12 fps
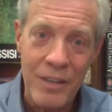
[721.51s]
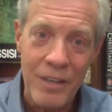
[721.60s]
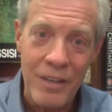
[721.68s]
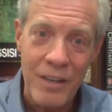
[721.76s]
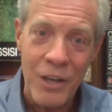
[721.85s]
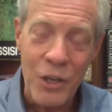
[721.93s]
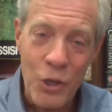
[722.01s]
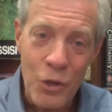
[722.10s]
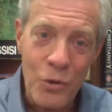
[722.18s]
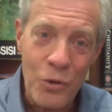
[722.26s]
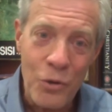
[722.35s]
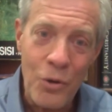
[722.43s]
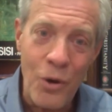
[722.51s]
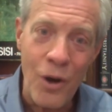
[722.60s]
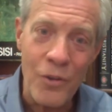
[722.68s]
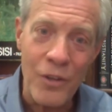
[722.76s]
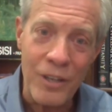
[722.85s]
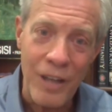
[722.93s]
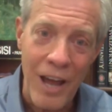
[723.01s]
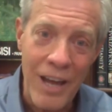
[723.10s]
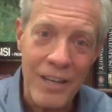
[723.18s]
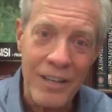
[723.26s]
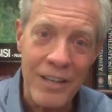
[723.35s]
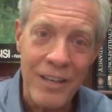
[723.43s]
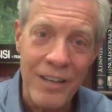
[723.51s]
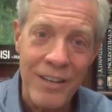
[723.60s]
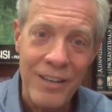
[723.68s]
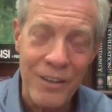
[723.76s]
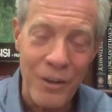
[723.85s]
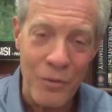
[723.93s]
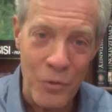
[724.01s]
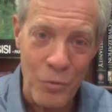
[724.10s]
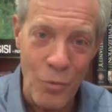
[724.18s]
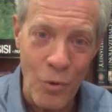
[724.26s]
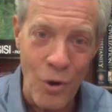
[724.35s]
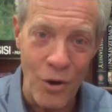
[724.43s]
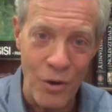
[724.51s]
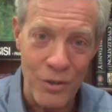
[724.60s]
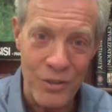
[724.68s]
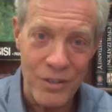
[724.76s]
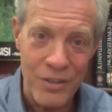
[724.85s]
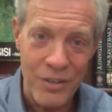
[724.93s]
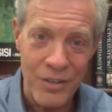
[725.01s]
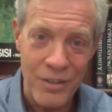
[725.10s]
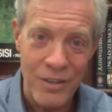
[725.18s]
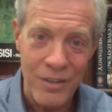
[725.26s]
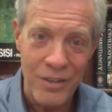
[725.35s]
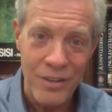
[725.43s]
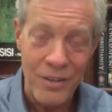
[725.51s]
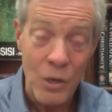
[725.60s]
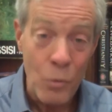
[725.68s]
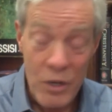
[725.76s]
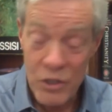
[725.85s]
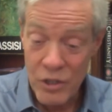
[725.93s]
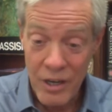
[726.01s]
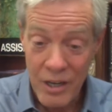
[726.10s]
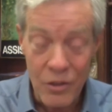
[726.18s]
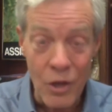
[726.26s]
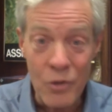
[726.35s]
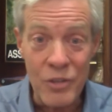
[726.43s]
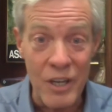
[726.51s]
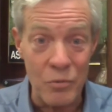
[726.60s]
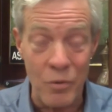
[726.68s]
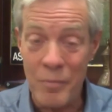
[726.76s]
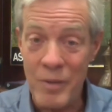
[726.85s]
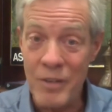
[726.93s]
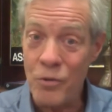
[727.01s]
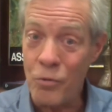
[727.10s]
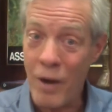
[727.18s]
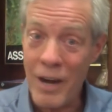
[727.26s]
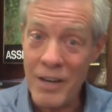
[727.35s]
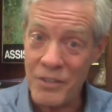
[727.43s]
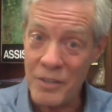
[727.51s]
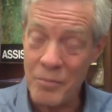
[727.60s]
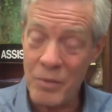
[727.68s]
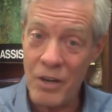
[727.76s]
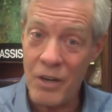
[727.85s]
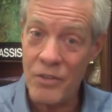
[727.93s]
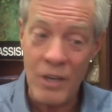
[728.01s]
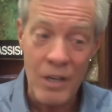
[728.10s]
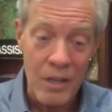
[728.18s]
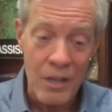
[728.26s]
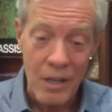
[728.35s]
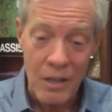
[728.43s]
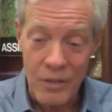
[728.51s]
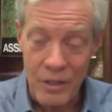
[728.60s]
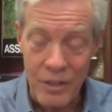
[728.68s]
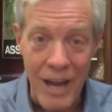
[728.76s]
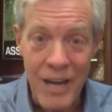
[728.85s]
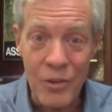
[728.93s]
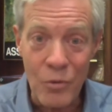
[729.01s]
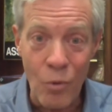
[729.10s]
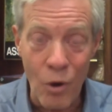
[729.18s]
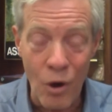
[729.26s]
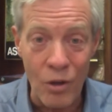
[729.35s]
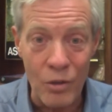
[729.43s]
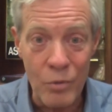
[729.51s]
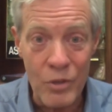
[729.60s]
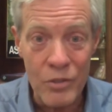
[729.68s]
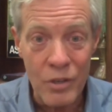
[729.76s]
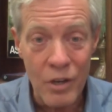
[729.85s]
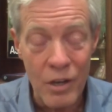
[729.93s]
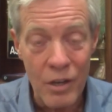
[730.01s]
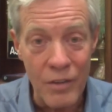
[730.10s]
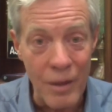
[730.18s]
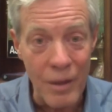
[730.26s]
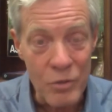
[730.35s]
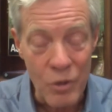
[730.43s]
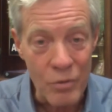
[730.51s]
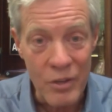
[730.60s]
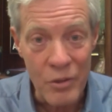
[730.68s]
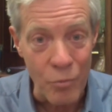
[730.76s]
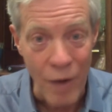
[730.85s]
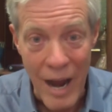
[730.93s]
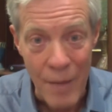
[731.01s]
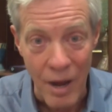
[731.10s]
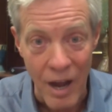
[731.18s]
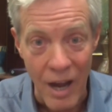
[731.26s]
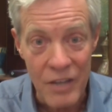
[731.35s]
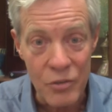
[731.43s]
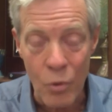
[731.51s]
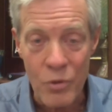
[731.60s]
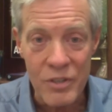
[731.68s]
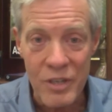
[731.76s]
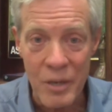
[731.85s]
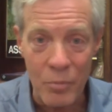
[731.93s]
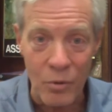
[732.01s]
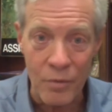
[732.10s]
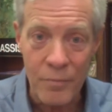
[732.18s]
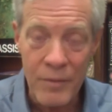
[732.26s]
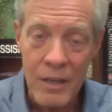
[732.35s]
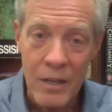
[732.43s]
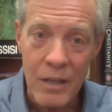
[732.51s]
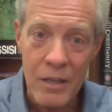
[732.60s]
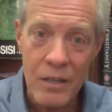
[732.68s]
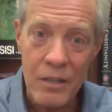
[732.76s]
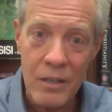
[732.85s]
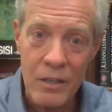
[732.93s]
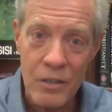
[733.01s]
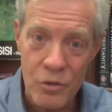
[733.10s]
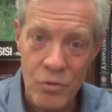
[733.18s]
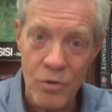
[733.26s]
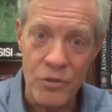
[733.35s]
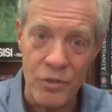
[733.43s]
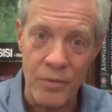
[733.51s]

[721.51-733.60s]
"You are the light of the world," which in those days would have been crazy, because the light of the world was only the rabbis or the temple in Jerusalem.